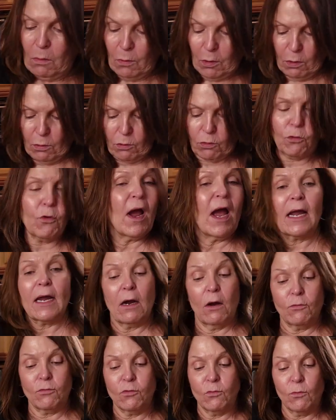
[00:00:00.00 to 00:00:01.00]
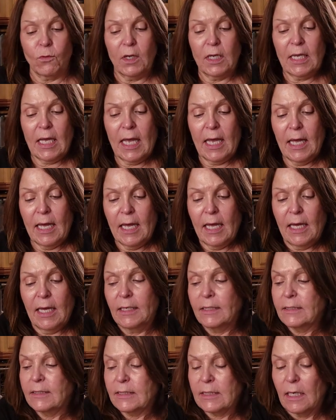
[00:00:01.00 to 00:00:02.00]
We're going to crack our three
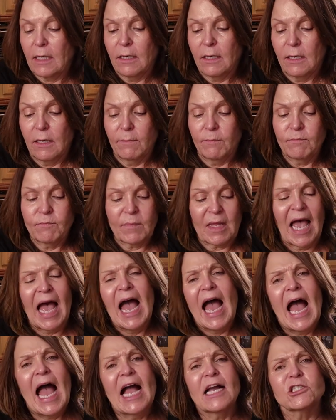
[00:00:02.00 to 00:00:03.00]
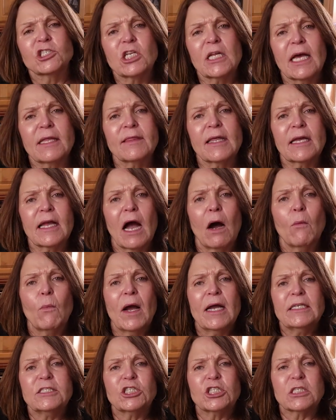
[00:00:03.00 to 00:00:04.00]
eggs. Um, actually, I think I'll
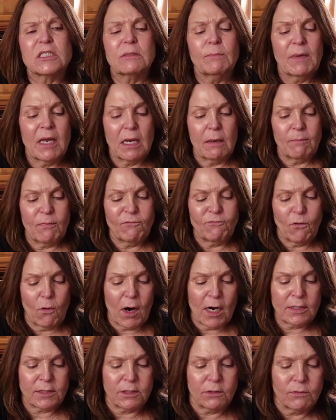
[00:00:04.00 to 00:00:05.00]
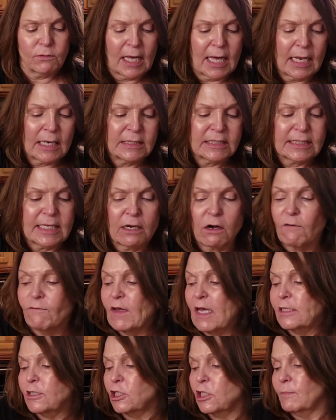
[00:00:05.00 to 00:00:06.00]
wait just a minute before I do that. Let's get our
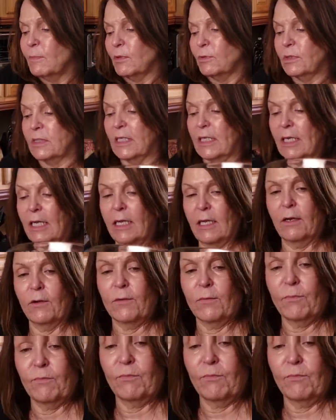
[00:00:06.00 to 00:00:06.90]
vegetables in here.